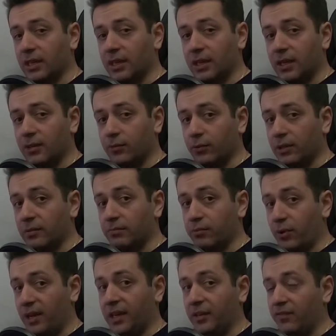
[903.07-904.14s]
in really
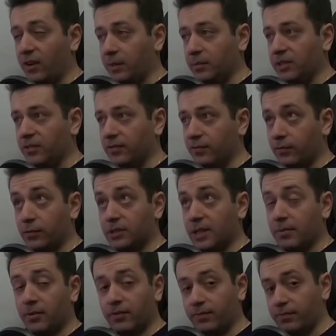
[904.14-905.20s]
bright environment. For
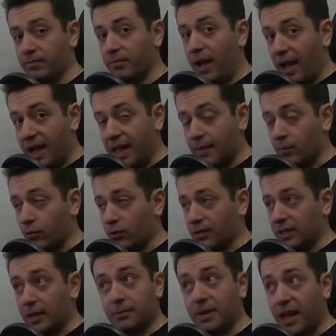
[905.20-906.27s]
example,
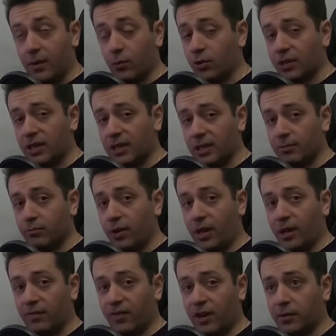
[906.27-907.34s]
I'm not working in bright
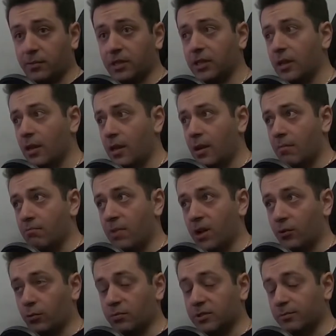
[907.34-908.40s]
environment. My
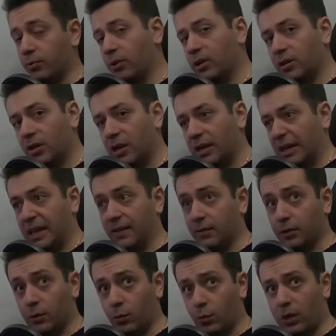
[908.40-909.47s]
room is pretty dark. I have
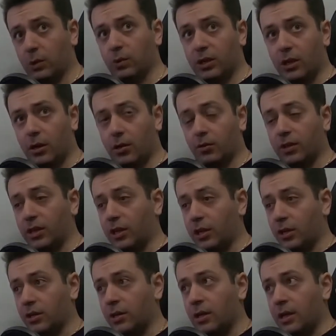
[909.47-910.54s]
only one window
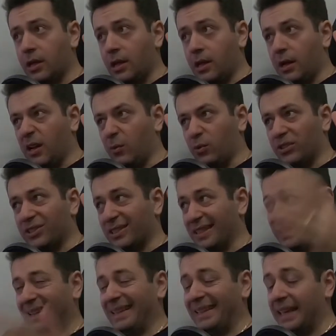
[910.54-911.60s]
here, which
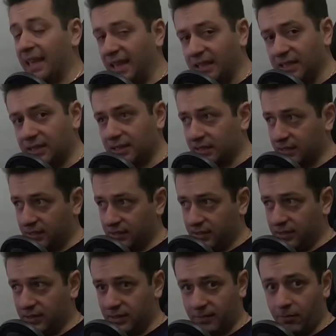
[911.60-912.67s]
does not hit
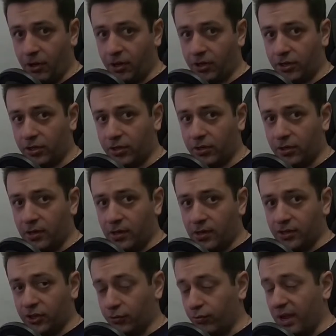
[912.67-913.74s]
the monitor
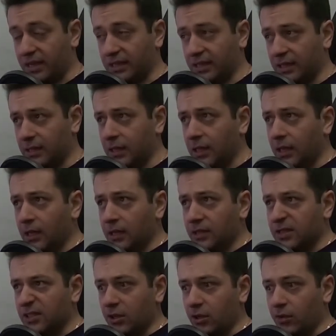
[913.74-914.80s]
directly.
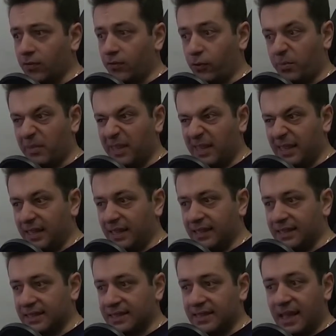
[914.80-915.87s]
So for me,
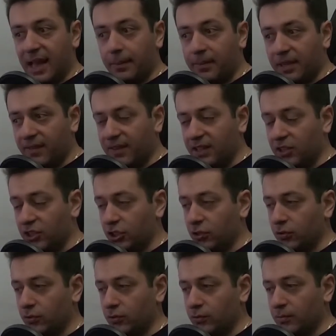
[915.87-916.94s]
it's not big of an
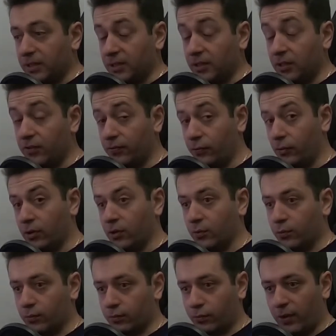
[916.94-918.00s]
issue. But if you are
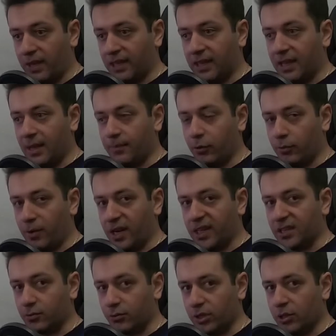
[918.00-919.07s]
cranking up your
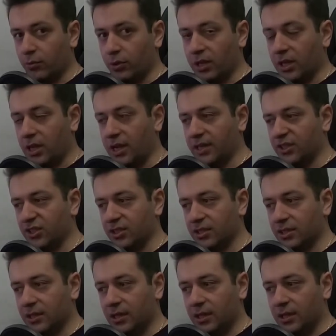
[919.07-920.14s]
brightness really high,
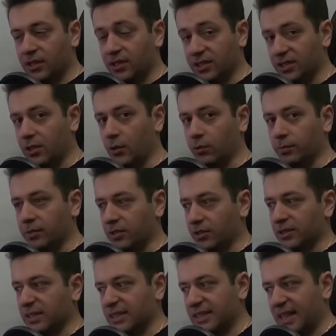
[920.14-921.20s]
just don't,
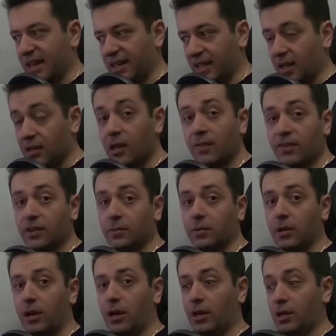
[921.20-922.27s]
because it's getting
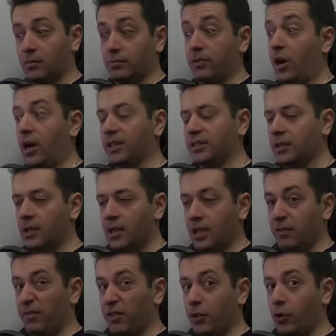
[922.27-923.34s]
uncomfortably hot.
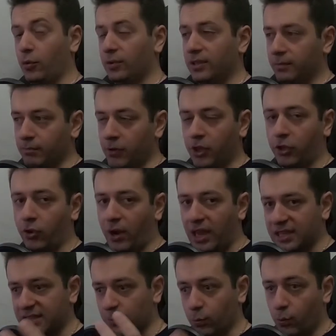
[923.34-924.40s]
Even though the monitor
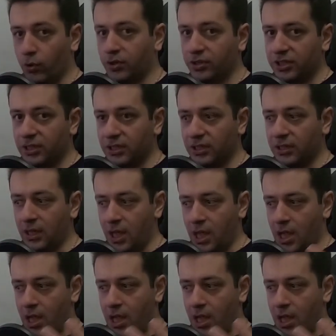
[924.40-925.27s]
has warranty,